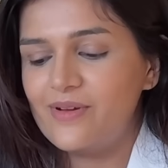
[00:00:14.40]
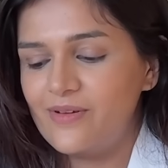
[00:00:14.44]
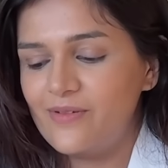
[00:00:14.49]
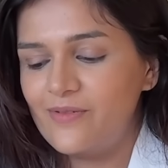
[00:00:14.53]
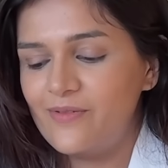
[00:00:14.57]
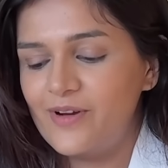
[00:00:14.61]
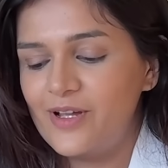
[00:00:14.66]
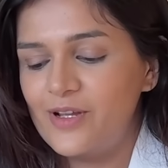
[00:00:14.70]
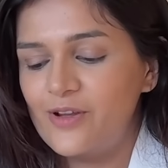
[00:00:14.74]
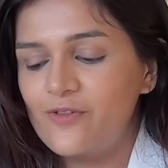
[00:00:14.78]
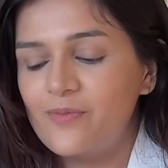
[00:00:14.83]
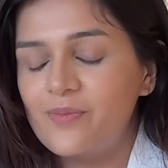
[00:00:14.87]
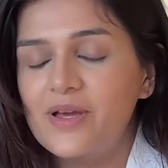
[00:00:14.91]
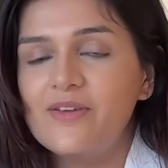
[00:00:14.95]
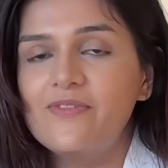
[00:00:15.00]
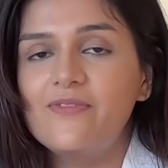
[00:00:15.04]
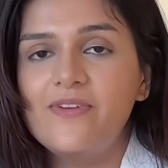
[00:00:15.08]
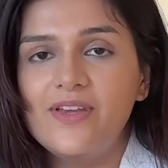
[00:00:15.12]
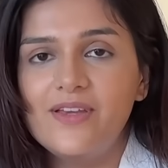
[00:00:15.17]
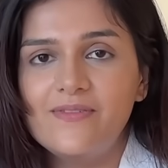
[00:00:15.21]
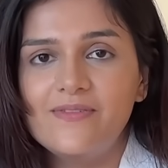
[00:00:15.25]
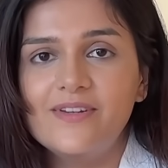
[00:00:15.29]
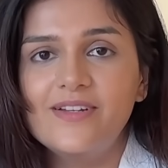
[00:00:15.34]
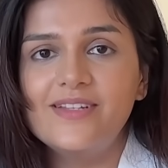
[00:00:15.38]
One of my
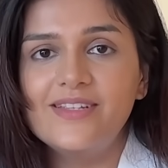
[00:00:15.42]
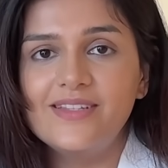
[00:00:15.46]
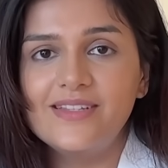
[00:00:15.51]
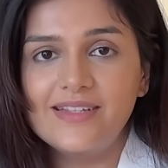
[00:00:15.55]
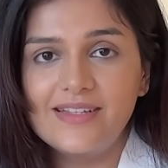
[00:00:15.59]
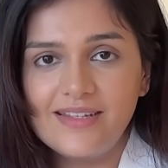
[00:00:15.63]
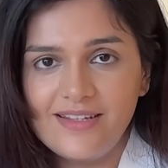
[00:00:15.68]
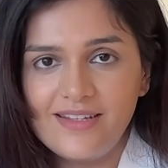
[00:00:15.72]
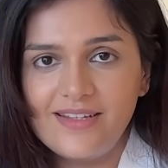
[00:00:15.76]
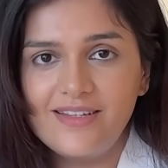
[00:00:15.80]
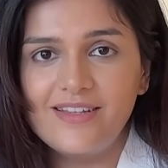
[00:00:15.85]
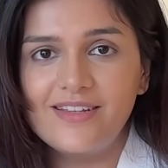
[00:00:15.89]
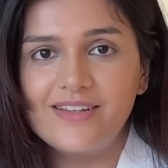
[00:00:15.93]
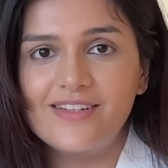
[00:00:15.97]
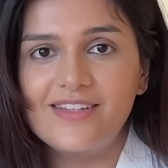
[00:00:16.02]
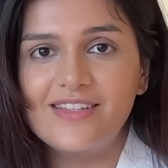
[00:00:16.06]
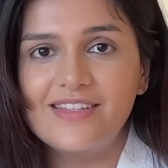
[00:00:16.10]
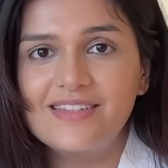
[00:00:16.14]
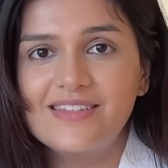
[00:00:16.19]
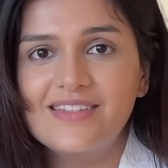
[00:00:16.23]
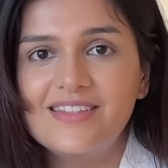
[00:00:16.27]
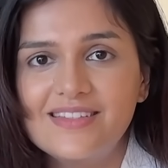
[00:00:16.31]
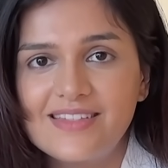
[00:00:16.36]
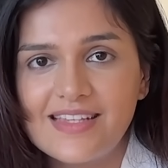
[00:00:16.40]
favorite ingredient
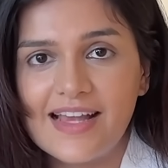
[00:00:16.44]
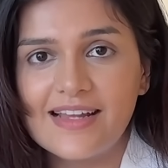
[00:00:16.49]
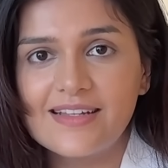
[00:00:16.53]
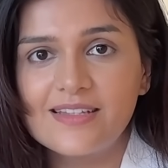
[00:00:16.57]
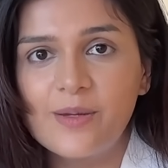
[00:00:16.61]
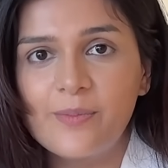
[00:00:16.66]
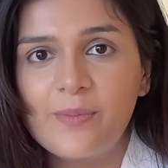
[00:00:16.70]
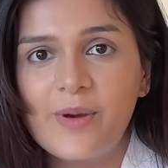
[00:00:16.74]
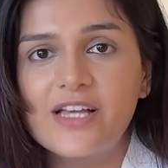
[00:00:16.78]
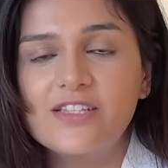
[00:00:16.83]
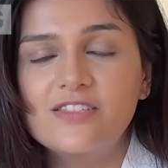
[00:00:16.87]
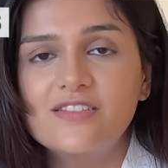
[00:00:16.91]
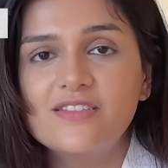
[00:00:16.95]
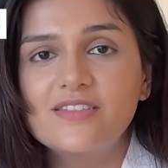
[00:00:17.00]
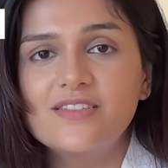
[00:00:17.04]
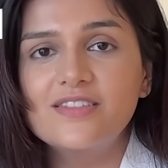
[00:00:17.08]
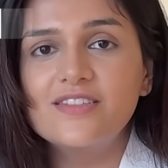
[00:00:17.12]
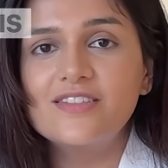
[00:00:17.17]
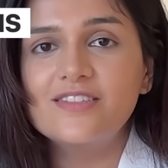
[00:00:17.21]
in these acne patches